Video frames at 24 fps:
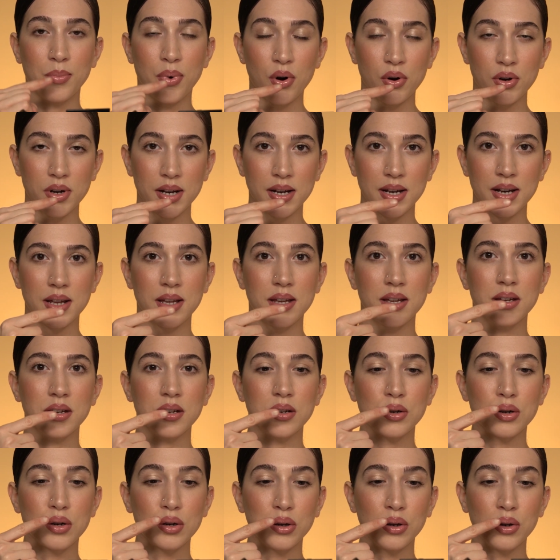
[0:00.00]
putting it
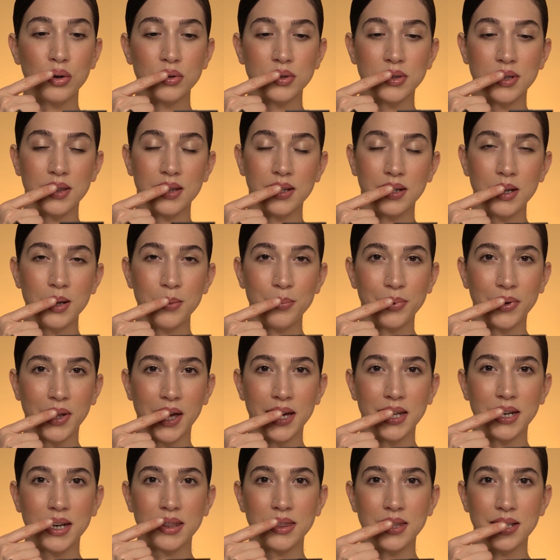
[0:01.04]
close to the lip
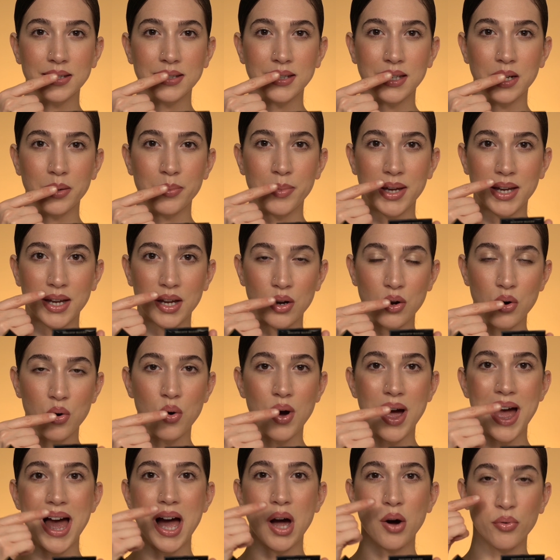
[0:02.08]
line, and that's gonna make it
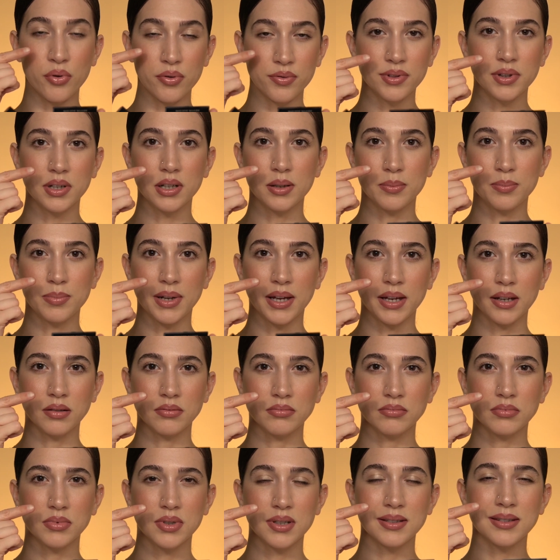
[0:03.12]
go out of the lip line.
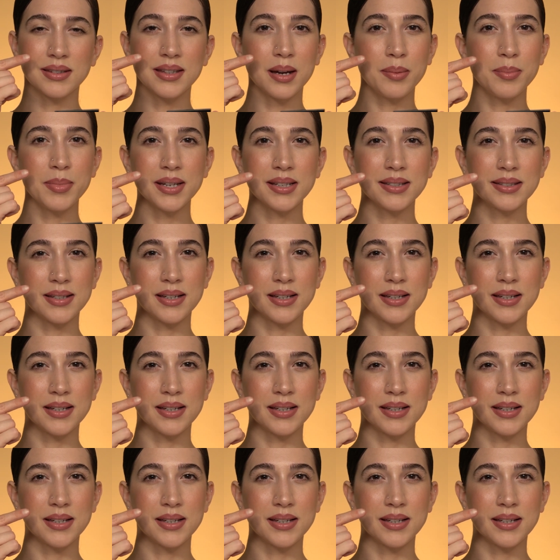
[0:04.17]
Does that make